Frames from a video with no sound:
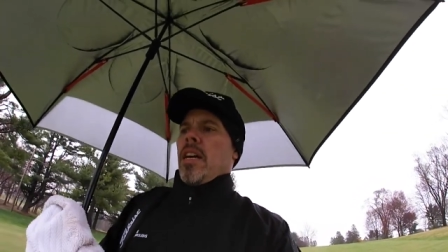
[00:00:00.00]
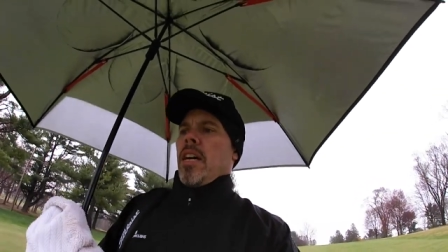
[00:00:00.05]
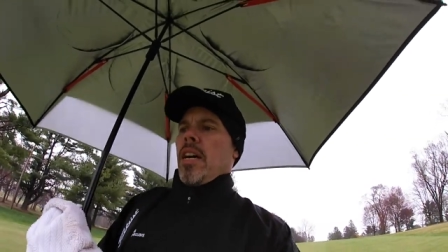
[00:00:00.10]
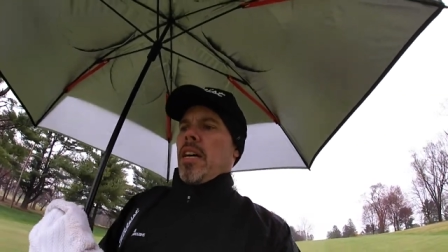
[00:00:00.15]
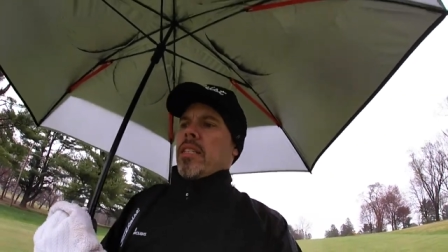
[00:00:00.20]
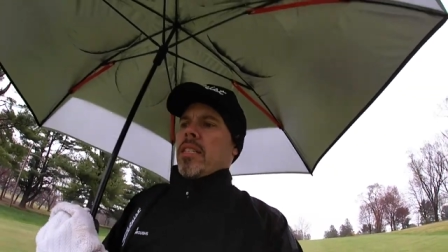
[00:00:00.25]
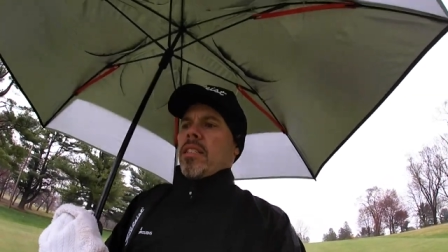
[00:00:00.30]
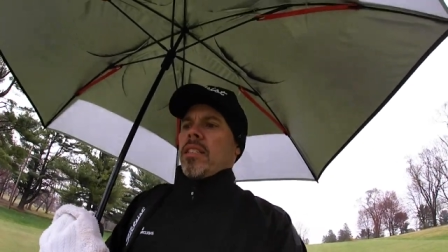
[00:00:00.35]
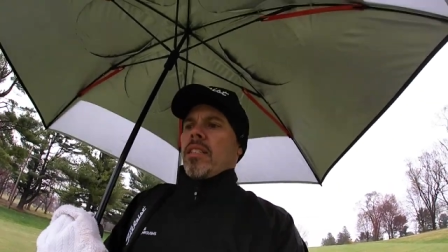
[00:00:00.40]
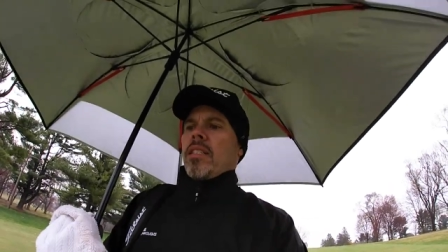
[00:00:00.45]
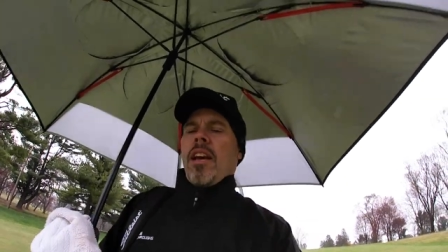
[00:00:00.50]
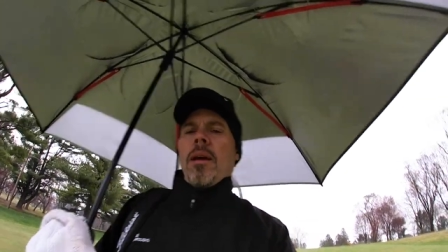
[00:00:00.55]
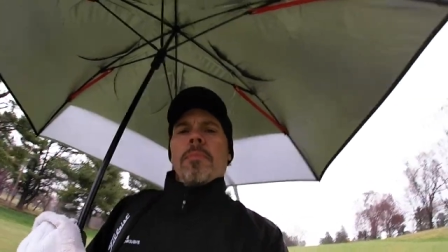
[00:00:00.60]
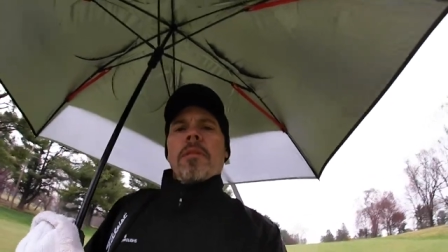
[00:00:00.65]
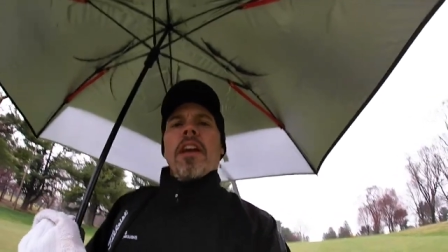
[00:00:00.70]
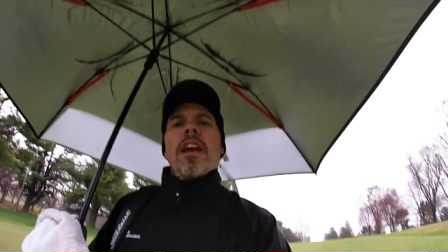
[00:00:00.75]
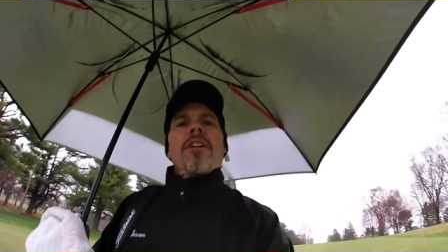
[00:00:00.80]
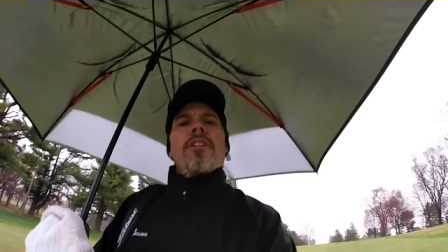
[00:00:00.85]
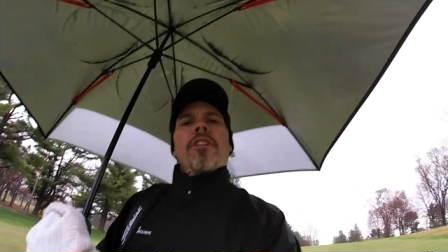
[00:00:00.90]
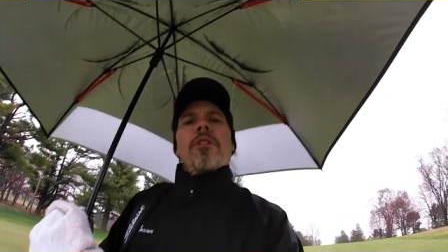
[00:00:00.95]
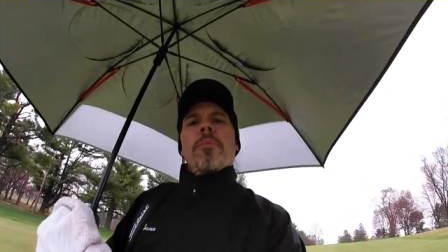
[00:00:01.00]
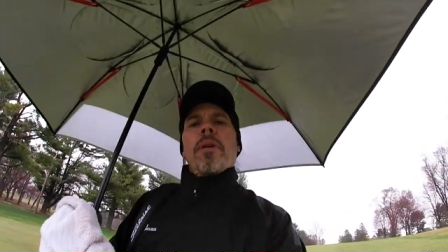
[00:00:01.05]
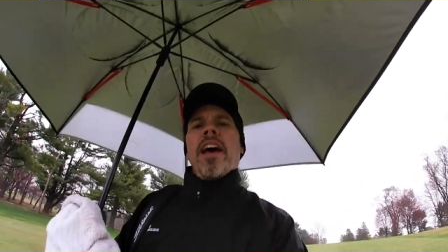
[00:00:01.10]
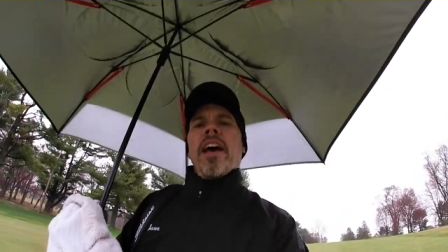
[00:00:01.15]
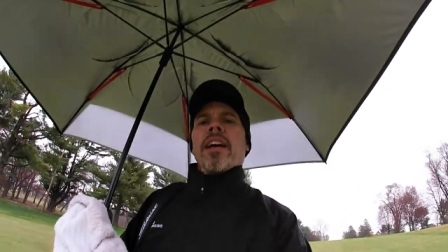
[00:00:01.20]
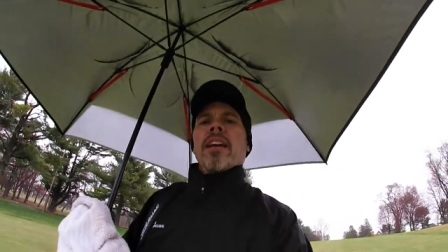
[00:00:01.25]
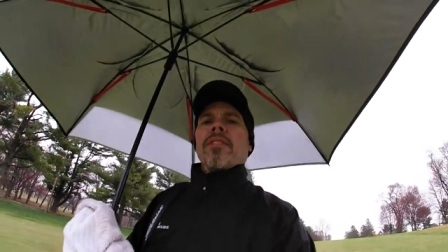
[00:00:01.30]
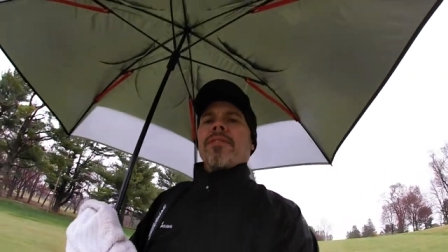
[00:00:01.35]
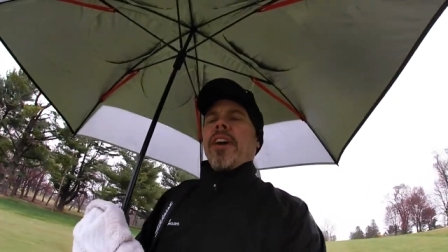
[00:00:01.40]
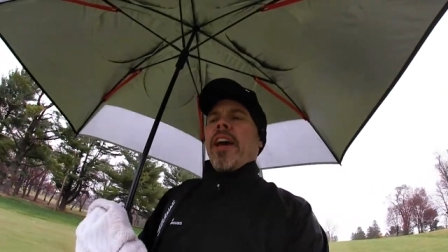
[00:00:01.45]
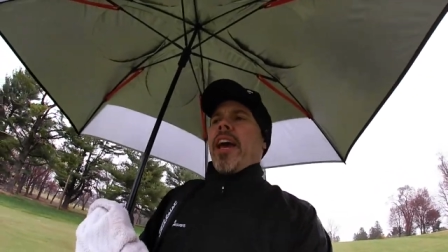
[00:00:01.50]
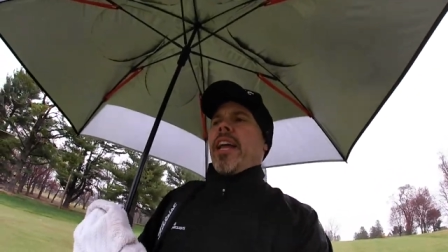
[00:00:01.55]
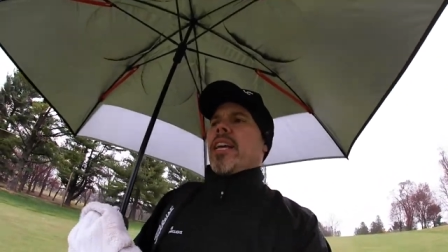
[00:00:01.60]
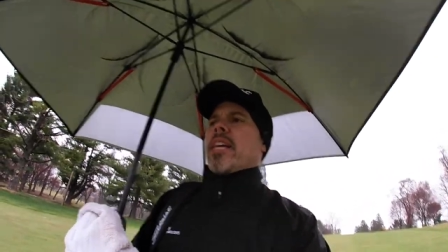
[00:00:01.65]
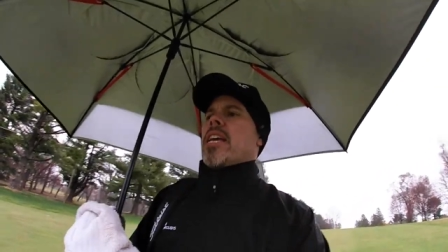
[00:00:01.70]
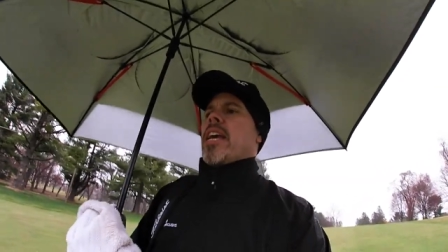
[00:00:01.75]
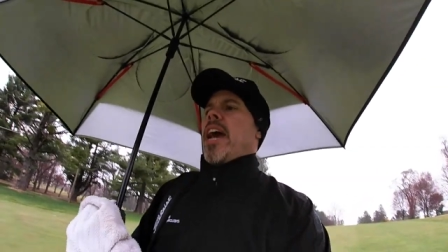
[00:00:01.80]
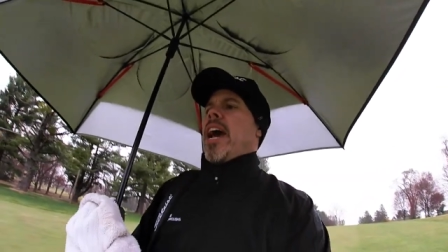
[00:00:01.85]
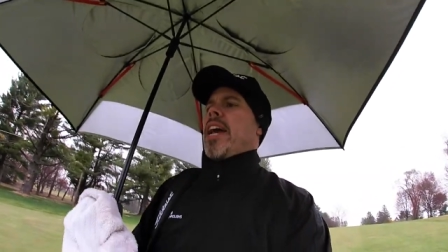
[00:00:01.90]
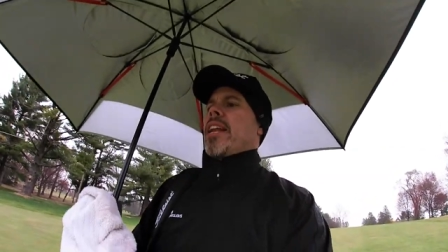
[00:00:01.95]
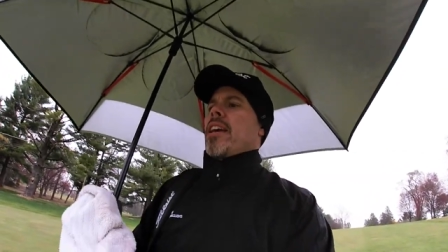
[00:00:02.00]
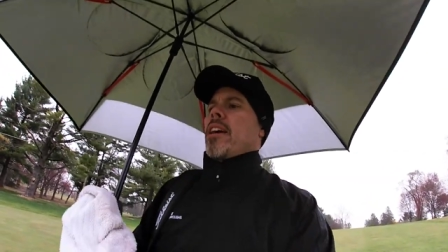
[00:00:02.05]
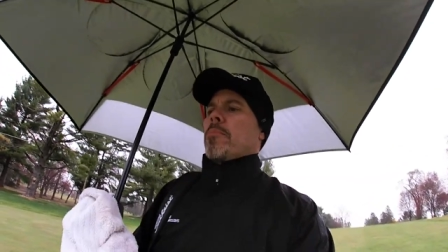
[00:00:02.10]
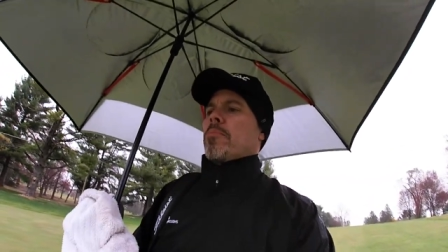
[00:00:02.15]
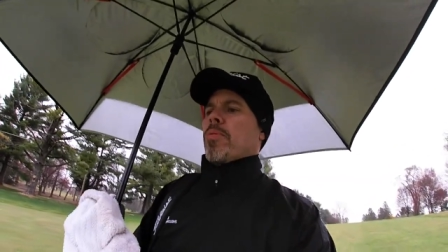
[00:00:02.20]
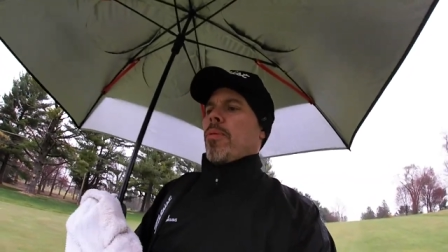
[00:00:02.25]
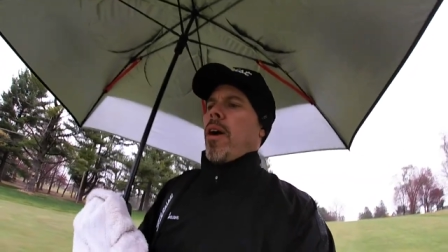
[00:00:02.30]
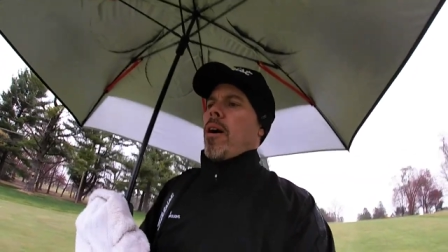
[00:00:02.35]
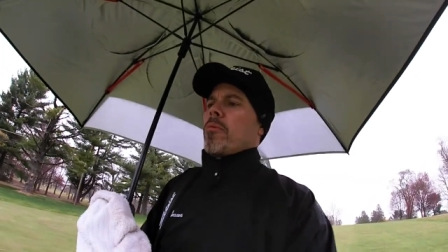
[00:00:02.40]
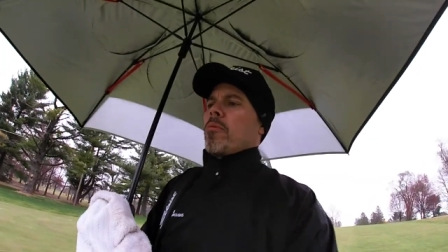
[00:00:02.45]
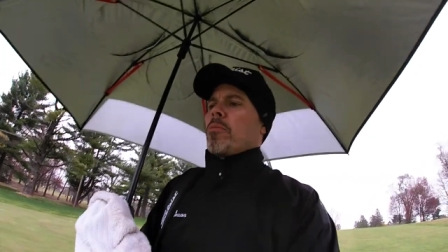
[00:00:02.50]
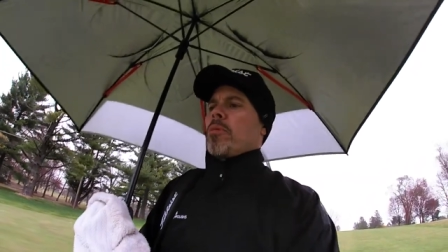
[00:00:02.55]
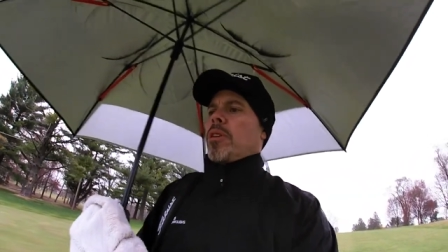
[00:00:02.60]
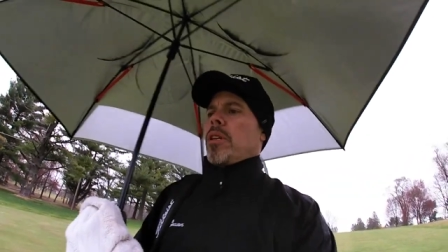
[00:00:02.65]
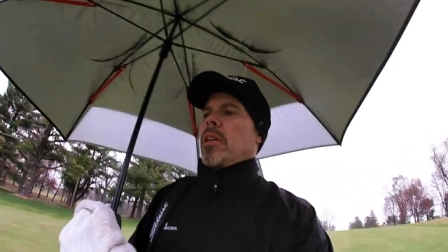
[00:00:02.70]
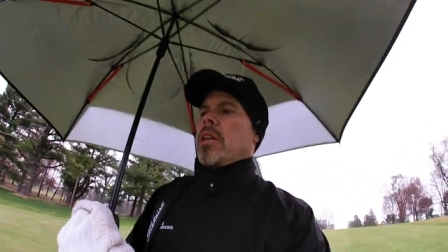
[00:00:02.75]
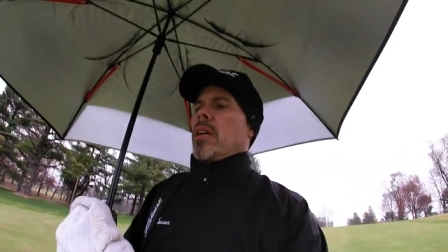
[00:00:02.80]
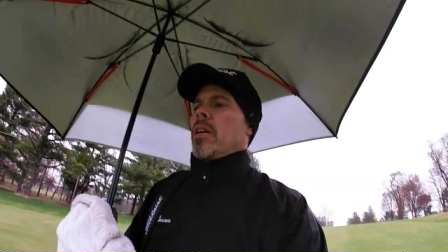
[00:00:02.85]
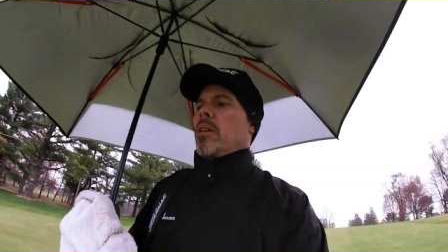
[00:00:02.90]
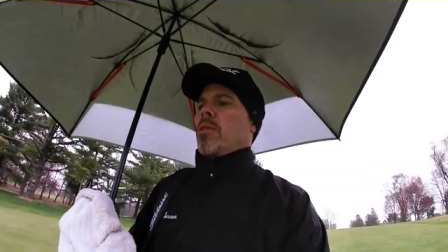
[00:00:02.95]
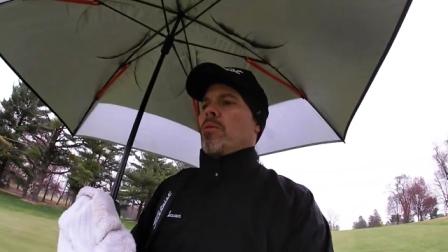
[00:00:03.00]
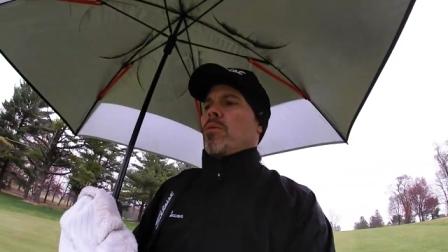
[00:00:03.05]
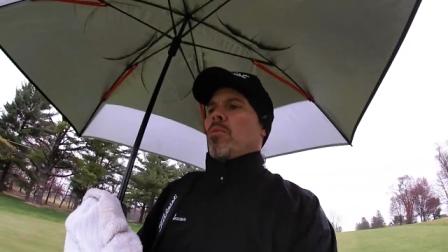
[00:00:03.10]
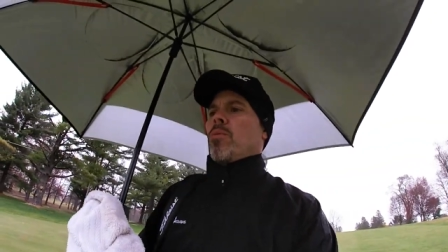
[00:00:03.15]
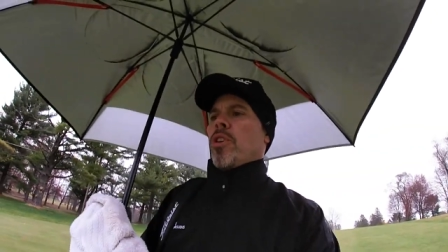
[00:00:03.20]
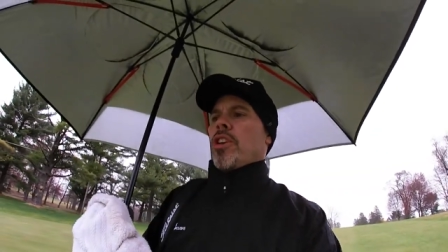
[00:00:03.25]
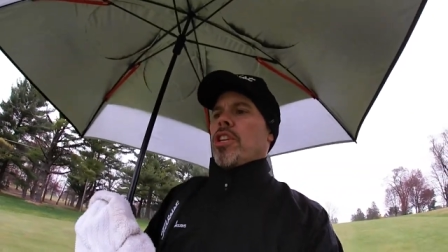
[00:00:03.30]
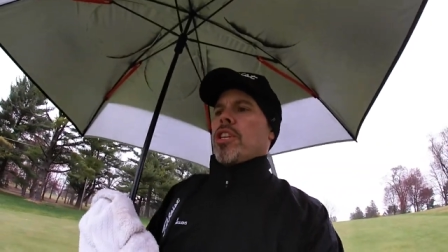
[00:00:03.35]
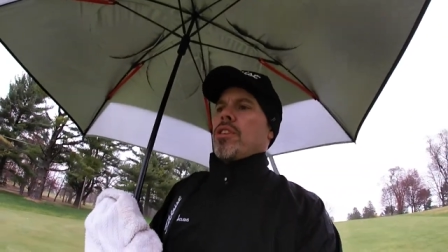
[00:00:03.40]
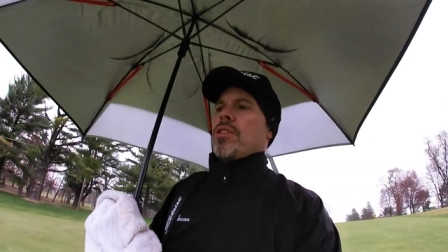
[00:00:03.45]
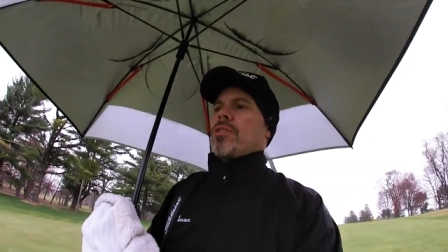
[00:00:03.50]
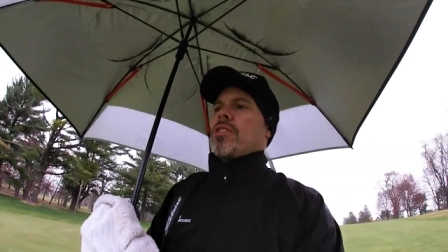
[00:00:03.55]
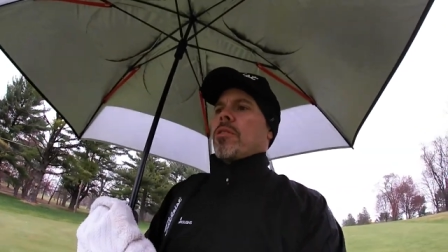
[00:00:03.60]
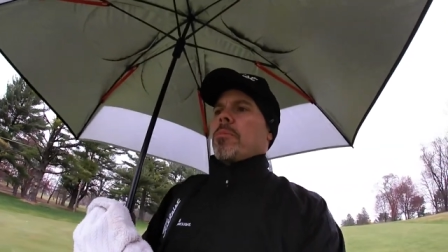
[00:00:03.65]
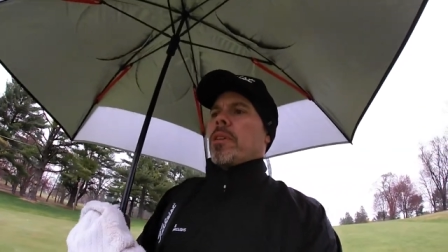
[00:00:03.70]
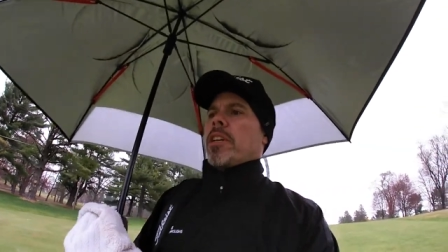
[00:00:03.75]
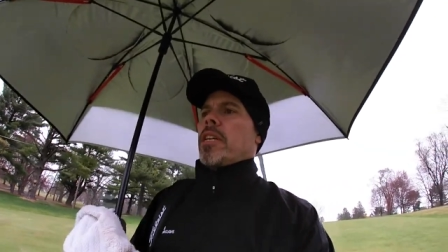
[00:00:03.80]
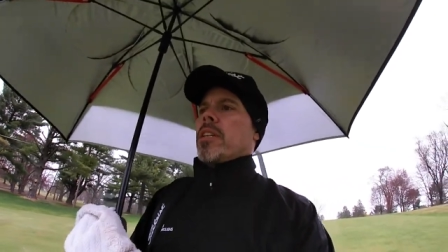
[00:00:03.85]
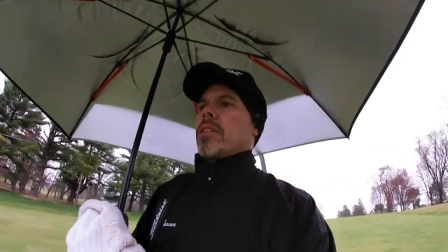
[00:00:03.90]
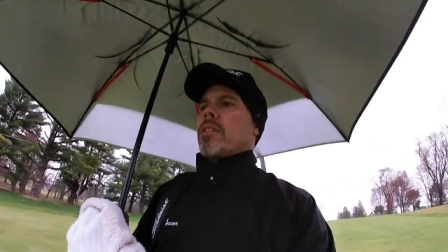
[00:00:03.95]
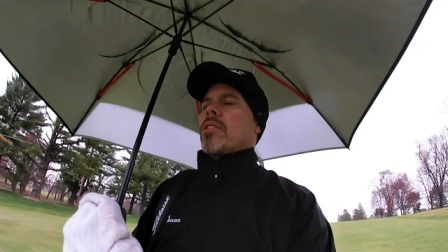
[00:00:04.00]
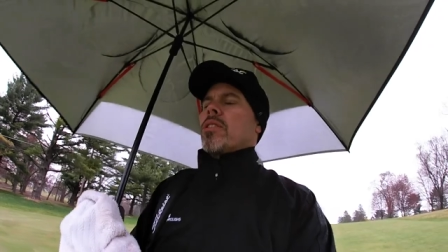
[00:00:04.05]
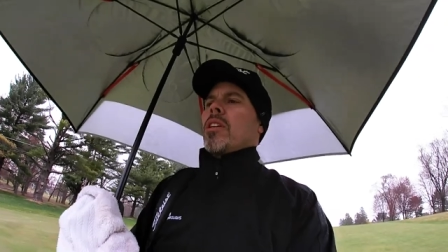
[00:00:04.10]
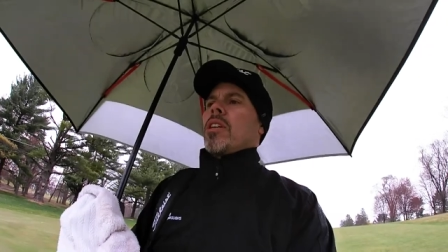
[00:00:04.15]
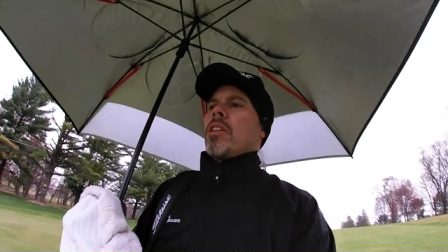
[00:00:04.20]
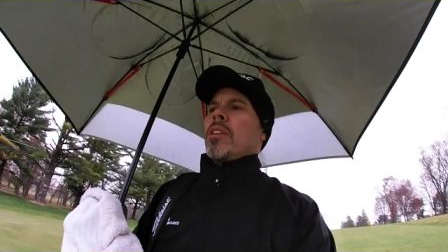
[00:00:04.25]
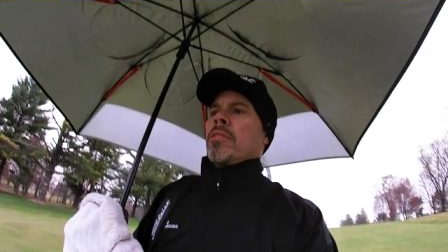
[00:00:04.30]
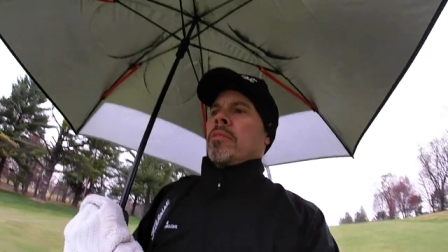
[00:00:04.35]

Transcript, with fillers: uh, since I'm carrying the bag, if I had a caddy I'd probably would want to use it, because